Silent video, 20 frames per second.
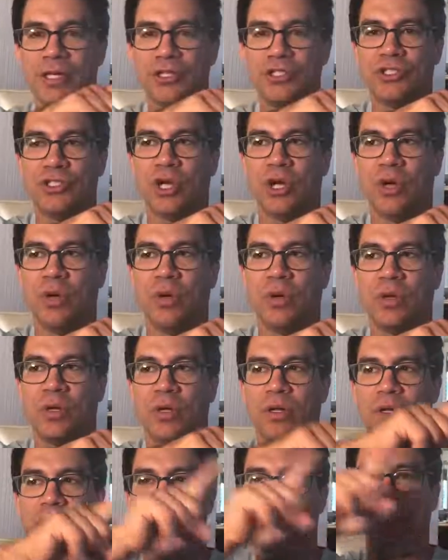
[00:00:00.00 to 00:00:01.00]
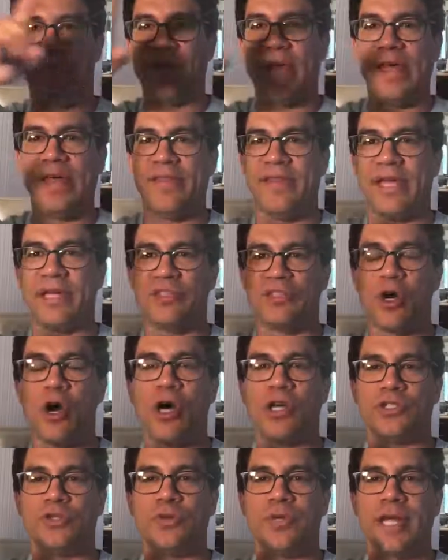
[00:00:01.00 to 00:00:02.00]
So they then
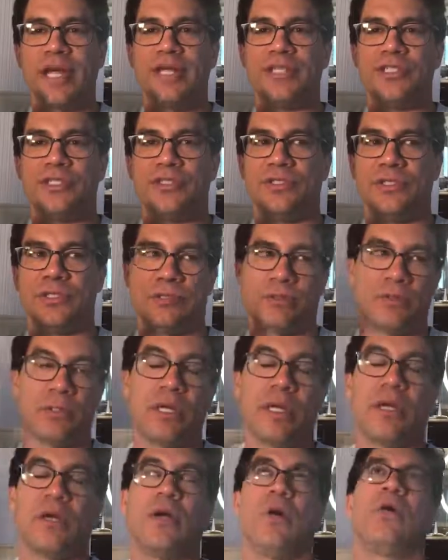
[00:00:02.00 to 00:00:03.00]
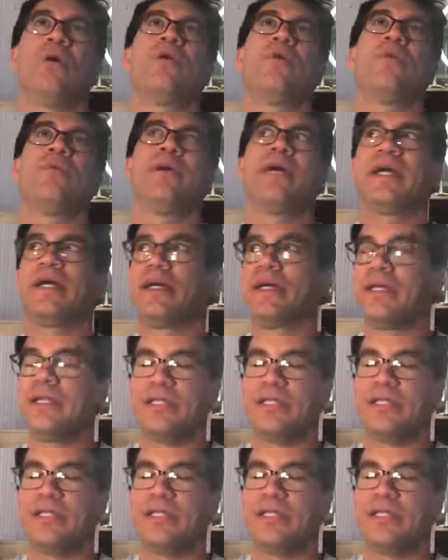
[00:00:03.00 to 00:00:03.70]
talk to an agency and they're like, oh my,